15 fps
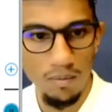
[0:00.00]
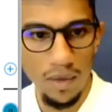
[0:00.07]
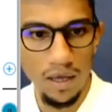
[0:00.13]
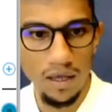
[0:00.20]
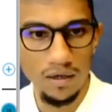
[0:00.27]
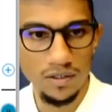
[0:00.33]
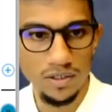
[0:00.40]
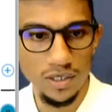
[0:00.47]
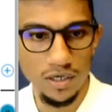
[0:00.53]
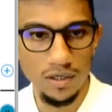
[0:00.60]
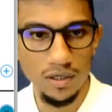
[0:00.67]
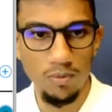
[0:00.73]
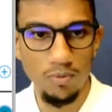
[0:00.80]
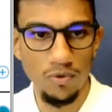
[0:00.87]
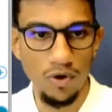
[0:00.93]

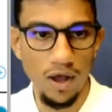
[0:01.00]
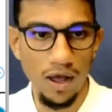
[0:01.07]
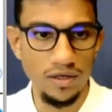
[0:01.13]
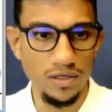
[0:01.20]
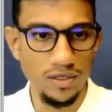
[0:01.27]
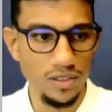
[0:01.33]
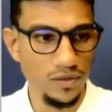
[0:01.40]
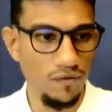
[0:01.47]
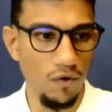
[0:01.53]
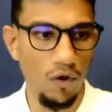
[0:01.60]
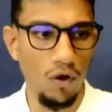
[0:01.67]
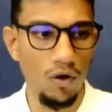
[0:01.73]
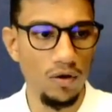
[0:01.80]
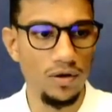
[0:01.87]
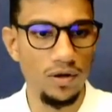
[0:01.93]
mention the price
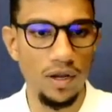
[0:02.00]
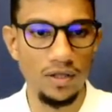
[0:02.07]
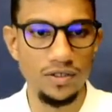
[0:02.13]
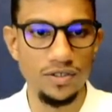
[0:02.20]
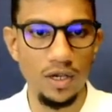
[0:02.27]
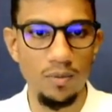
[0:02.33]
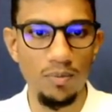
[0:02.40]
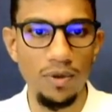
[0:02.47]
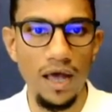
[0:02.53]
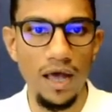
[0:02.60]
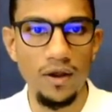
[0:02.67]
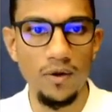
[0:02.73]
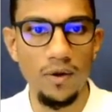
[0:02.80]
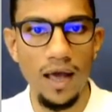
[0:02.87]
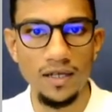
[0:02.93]
for digital
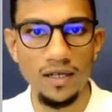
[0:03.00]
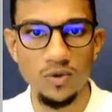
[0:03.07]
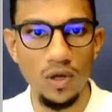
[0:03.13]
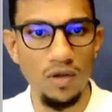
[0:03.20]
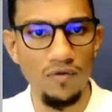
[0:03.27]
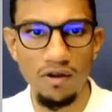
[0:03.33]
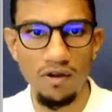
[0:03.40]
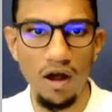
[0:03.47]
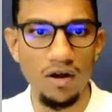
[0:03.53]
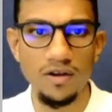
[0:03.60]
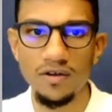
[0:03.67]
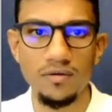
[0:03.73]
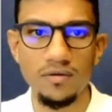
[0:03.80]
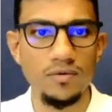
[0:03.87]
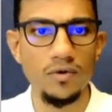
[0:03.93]
piano as well. We are
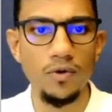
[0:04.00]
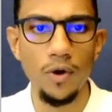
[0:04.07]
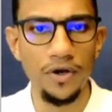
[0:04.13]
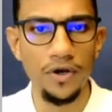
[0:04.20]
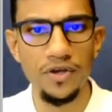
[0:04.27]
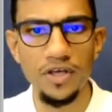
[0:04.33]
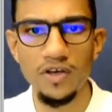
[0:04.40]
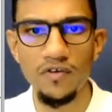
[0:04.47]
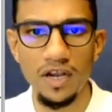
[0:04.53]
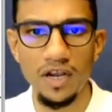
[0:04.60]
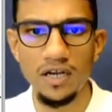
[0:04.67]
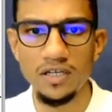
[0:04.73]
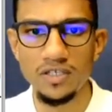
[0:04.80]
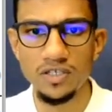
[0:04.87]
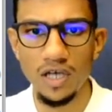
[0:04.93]
not going to give
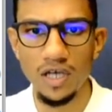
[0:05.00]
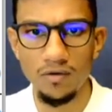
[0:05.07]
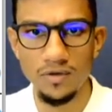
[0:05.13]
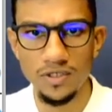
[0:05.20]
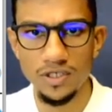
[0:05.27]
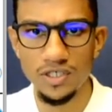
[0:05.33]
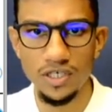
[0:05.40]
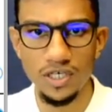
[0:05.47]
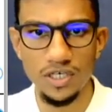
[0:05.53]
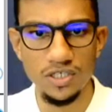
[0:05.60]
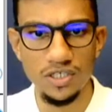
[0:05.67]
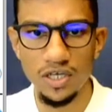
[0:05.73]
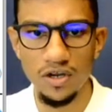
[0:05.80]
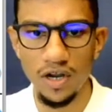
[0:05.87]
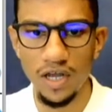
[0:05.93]
any discounts. The
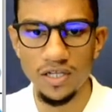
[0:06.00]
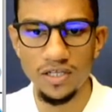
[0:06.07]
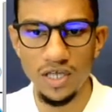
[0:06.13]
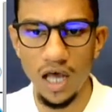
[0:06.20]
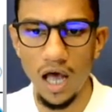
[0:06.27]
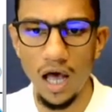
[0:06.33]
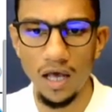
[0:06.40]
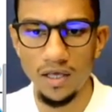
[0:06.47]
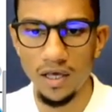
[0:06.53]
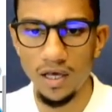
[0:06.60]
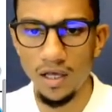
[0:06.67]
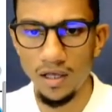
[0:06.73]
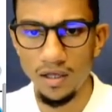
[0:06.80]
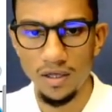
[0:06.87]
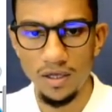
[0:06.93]
GST rates are
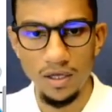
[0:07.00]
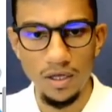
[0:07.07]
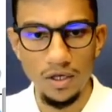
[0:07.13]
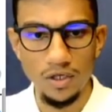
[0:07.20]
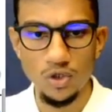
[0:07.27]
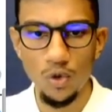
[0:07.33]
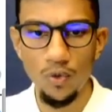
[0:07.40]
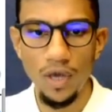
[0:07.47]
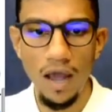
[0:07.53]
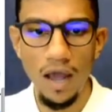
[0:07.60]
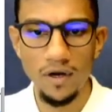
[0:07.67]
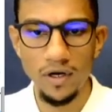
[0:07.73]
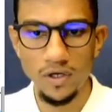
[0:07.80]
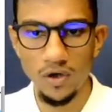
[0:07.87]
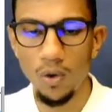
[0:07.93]
here. So we
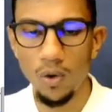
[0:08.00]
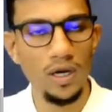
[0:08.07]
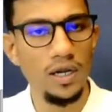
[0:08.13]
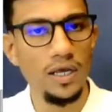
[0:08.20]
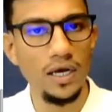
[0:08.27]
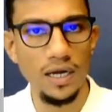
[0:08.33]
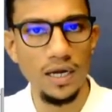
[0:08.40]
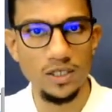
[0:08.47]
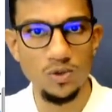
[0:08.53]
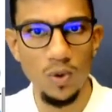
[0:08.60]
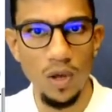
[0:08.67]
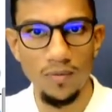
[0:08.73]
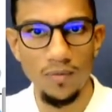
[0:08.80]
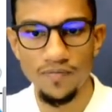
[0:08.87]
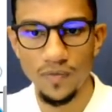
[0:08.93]
have the total here
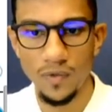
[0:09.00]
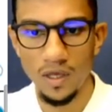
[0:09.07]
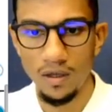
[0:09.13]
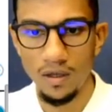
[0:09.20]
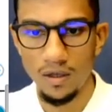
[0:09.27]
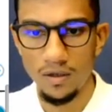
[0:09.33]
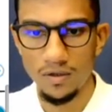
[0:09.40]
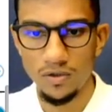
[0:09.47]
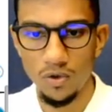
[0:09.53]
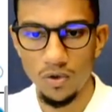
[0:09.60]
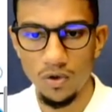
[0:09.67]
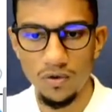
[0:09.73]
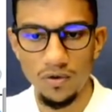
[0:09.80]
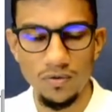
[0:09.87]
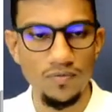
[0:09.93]
as well.
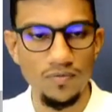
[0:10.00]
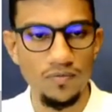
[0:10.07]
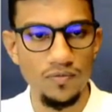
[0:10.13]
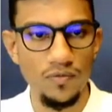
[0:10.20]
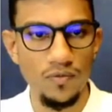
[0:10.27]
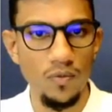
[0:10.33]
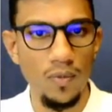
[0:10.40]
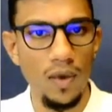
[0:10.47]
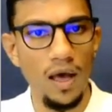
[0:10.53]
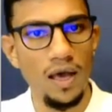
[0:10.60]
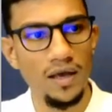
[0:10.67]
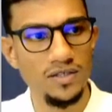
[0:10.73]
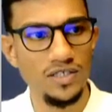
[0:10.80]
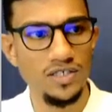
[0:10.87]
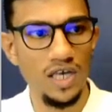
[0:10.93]
So
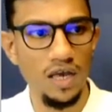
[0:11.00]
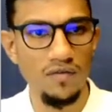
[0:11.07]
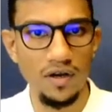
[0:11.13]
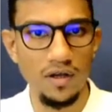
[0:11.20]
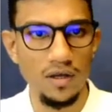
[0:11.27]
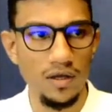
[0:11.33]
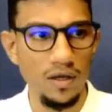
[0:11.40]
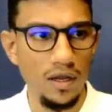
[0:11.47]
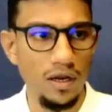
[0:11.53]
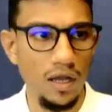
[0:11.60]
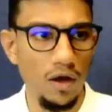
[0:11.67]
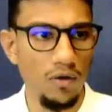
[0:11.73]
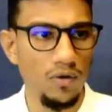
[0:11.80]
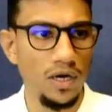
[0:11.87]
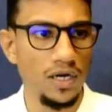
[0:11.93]
I can save it.
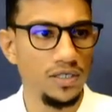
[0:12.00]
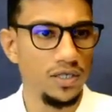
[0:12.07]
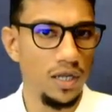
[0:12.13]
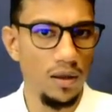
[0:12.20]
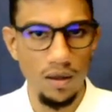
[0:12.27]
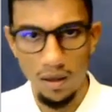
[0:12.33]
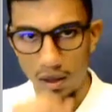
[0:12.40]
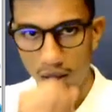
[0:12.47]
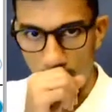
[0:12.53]
Now it is in a